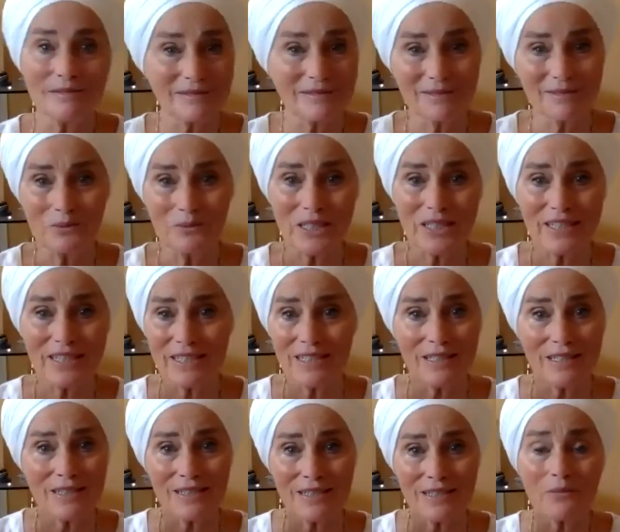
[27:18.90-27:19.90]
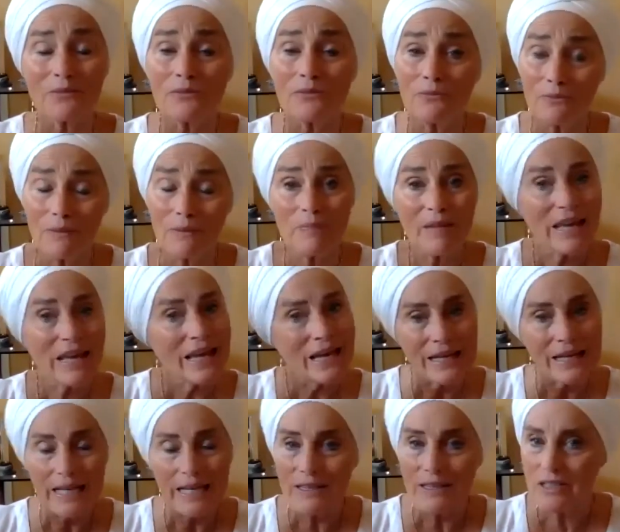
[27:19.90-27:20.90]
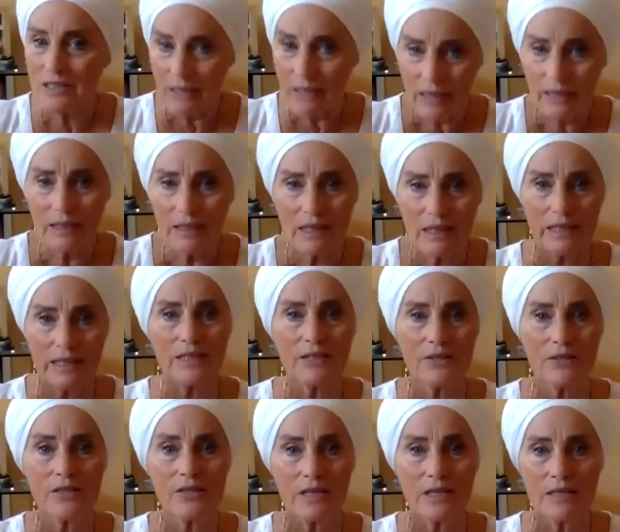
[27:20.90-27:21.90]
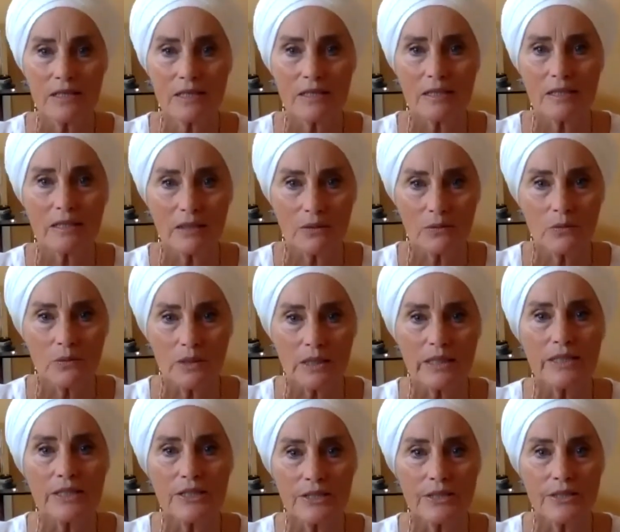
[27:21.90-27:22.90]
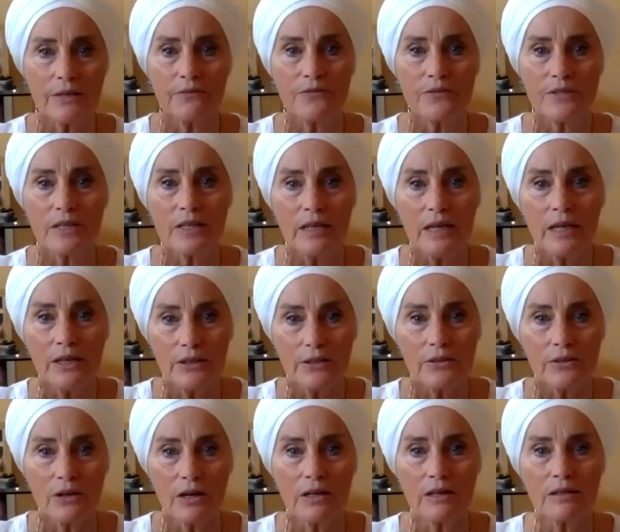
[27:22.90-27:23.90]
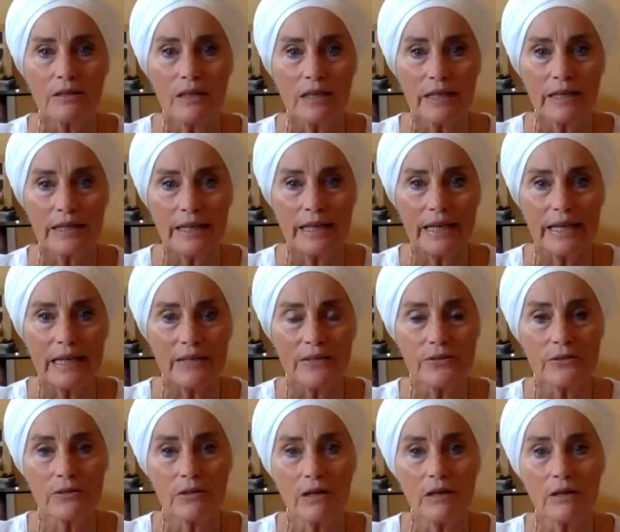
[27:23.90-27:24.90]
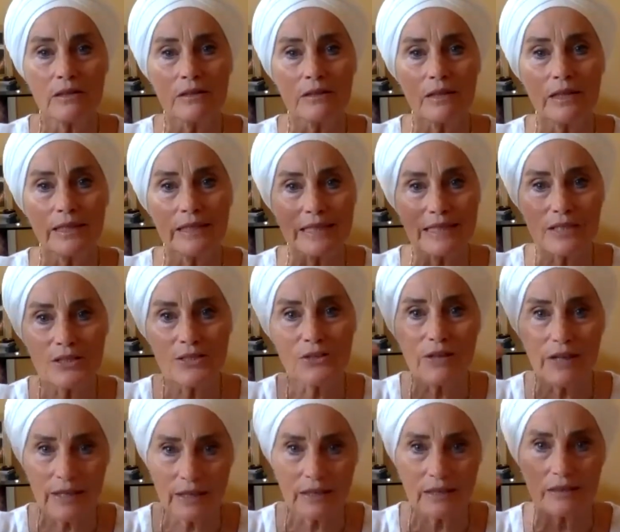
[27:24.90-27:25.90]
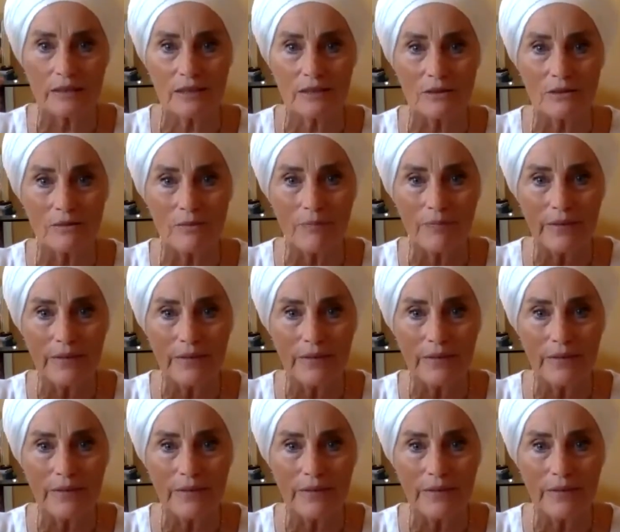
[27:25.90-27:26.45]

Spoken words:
which is, there's not a lot of exercises that can really shift your arc line, and your arc line is your halo.